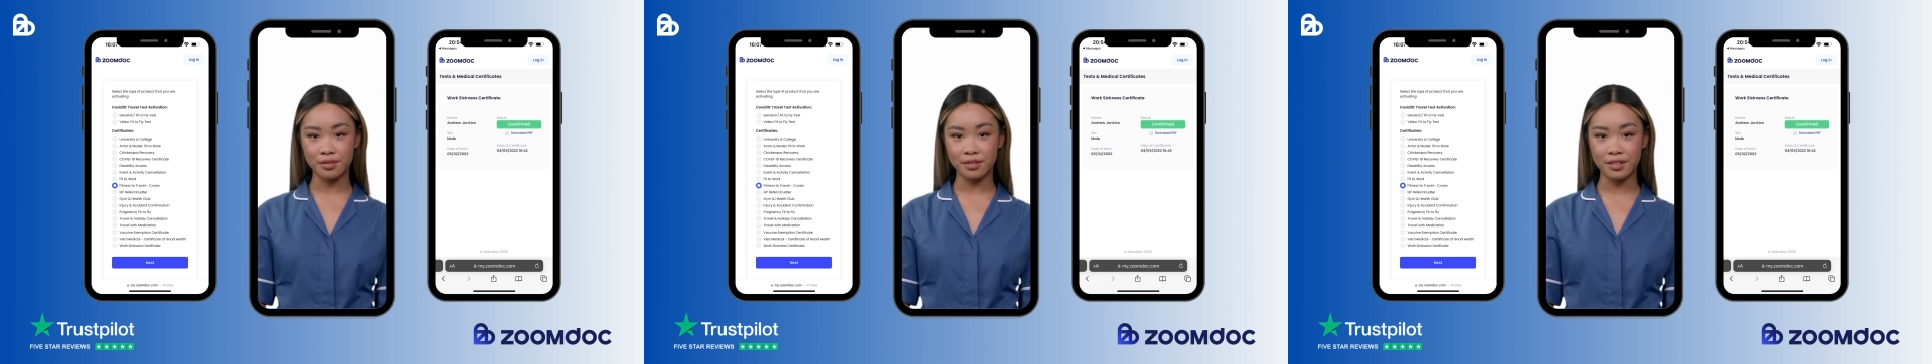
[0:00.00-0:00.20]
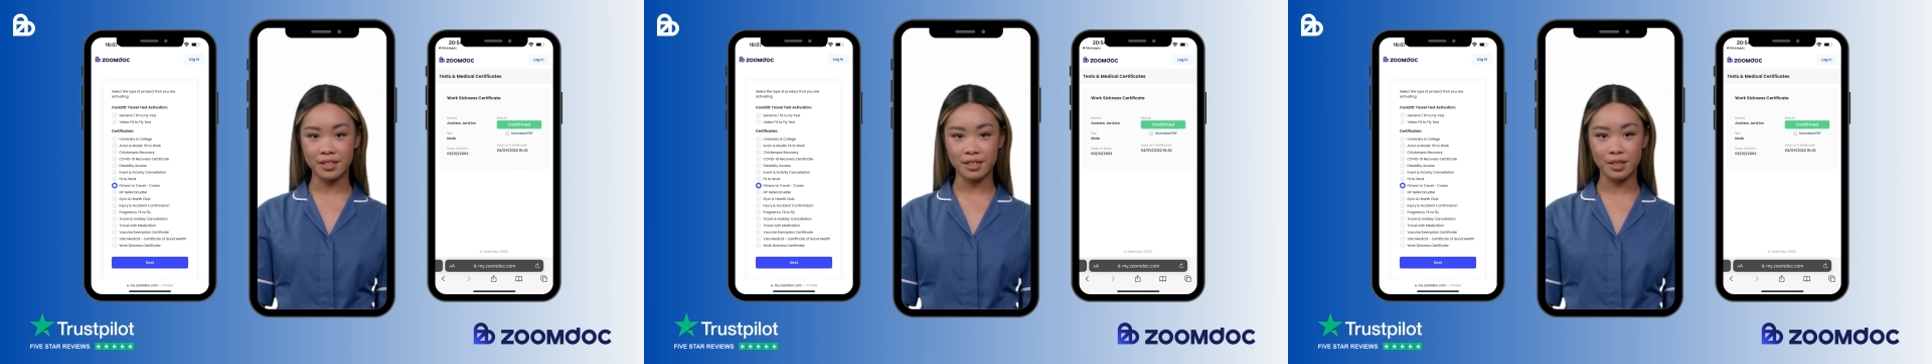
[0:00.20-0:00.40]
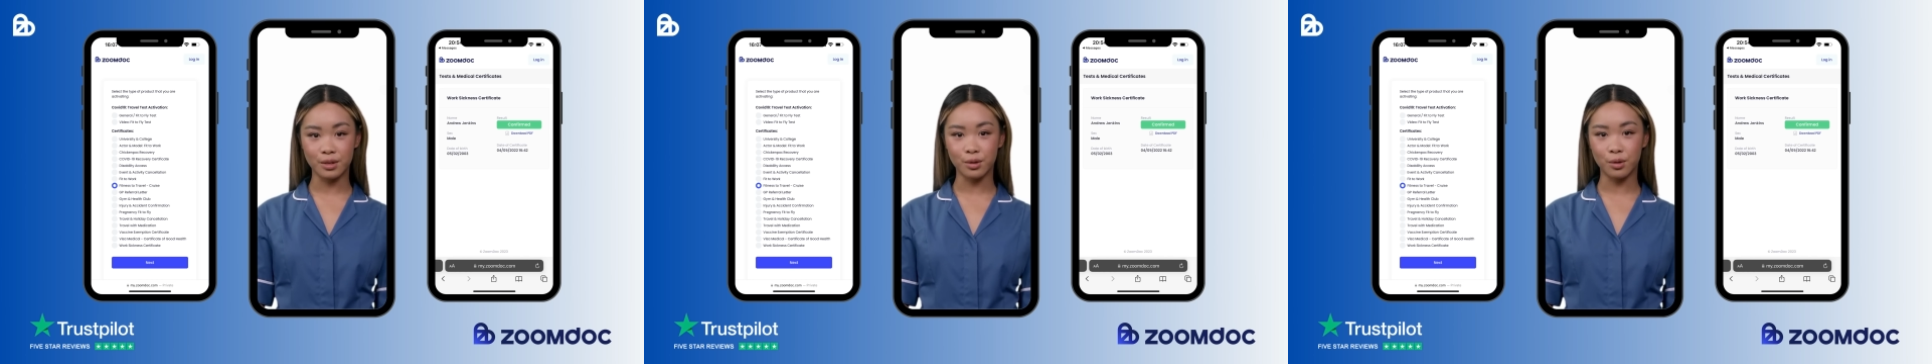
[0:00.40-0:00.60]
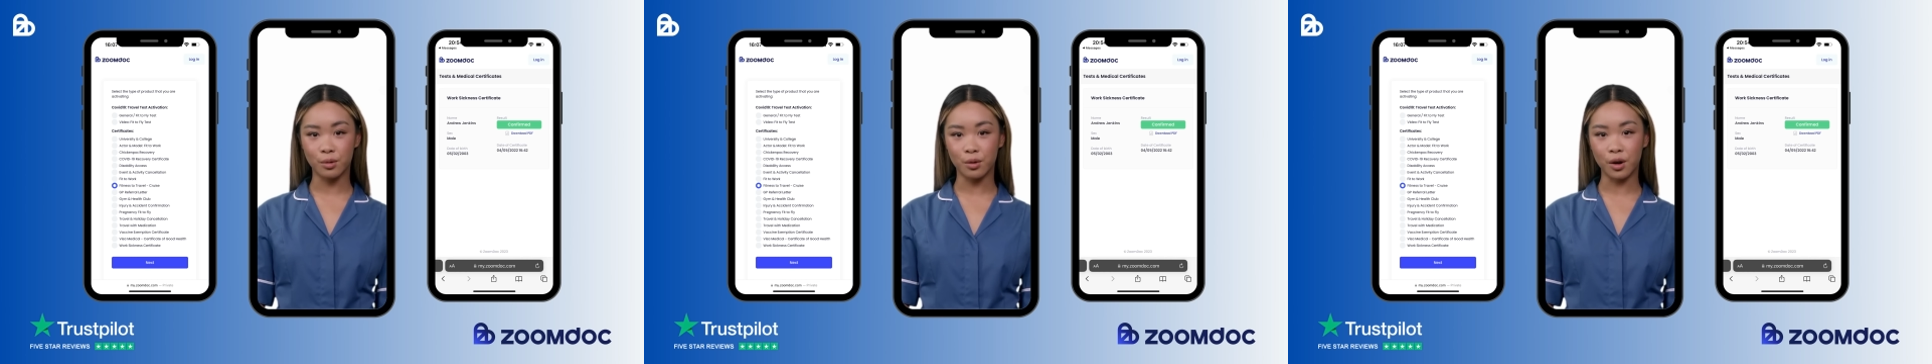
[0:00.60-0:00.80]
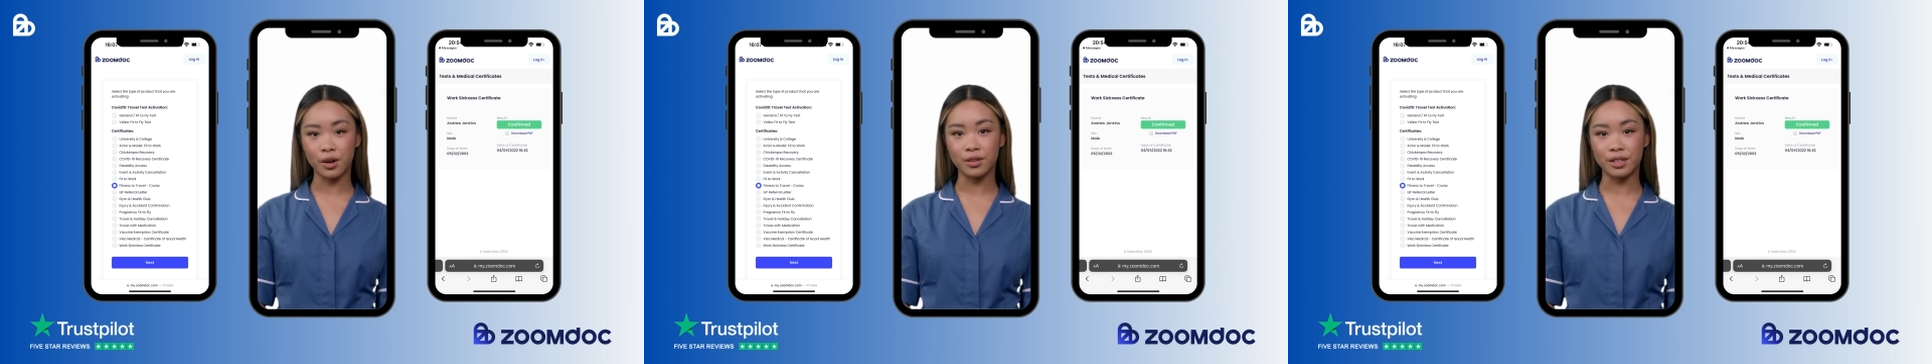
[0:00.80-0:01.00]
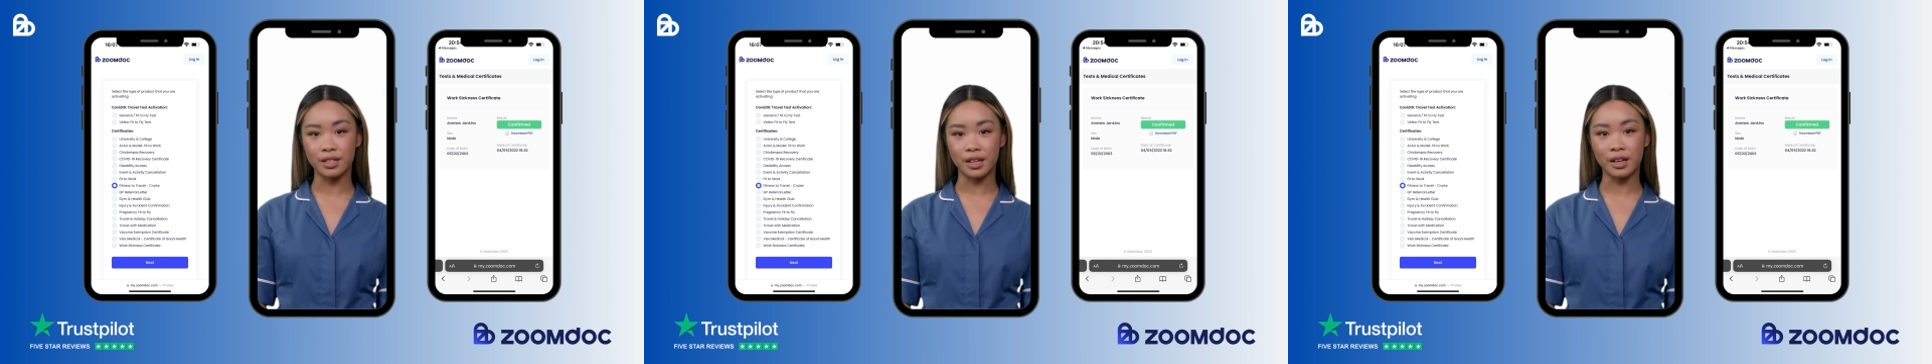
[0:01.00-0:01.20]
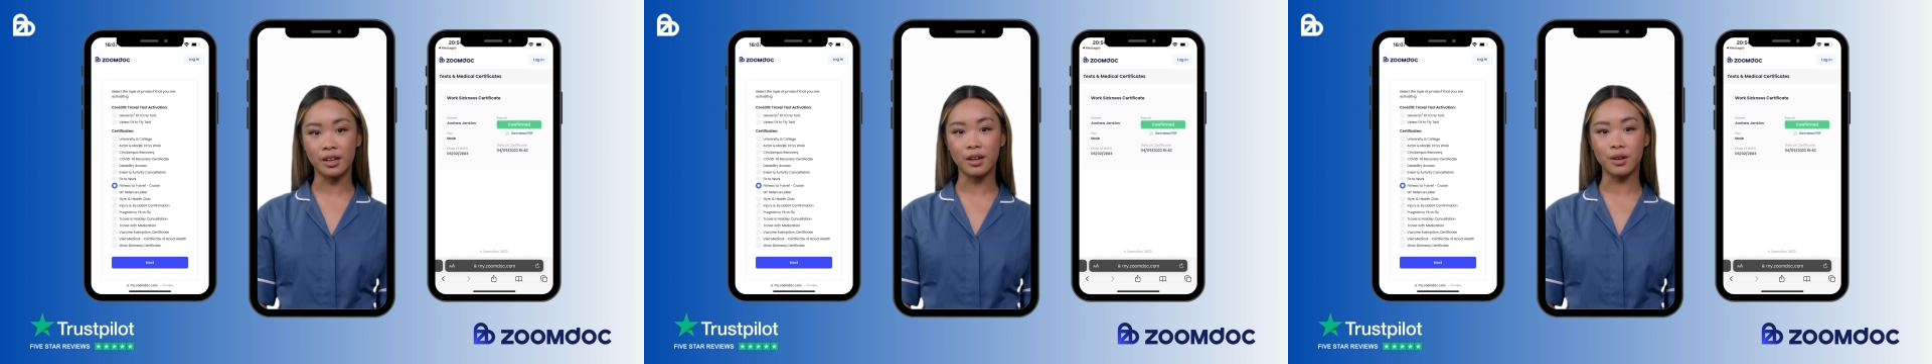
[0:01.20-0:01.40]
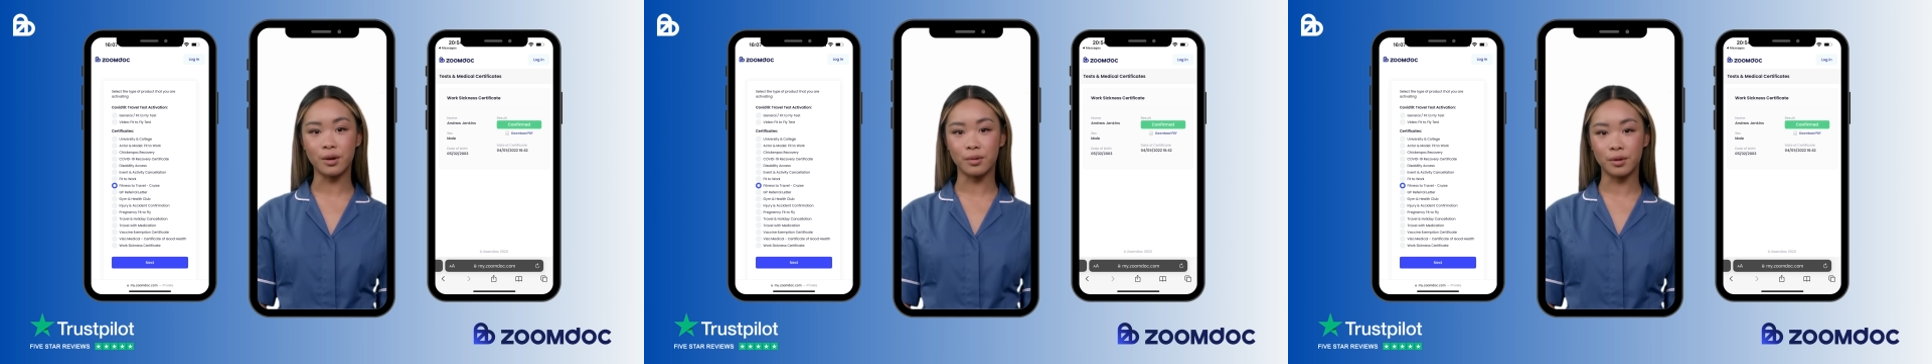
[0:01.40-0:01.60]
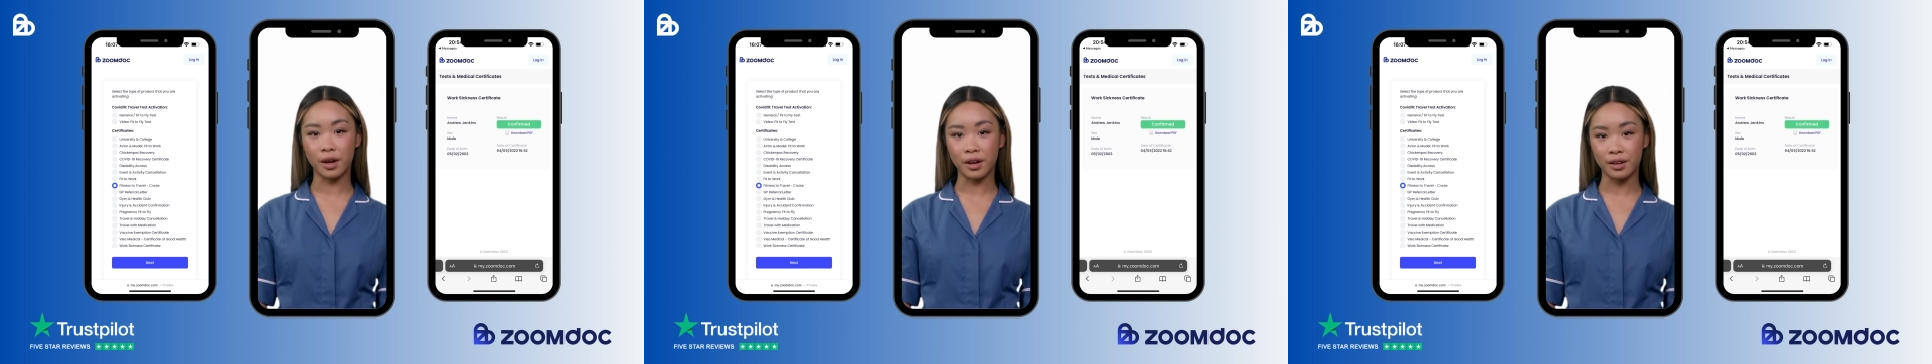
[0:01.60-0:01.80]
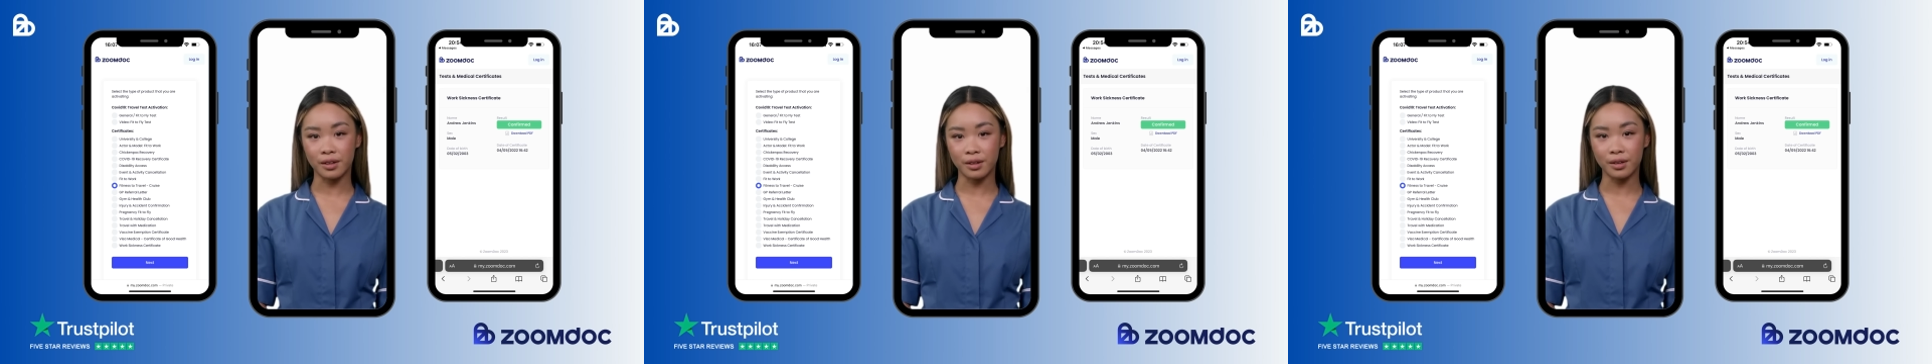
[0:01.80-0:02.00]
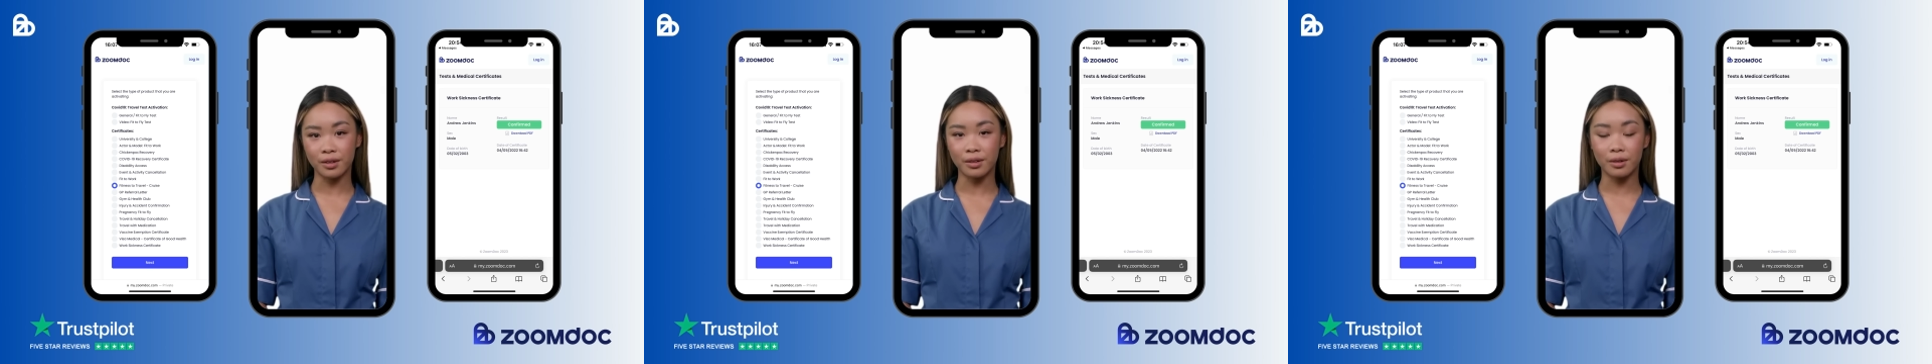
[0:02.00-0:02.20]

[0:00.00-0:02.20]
This is all undertaken online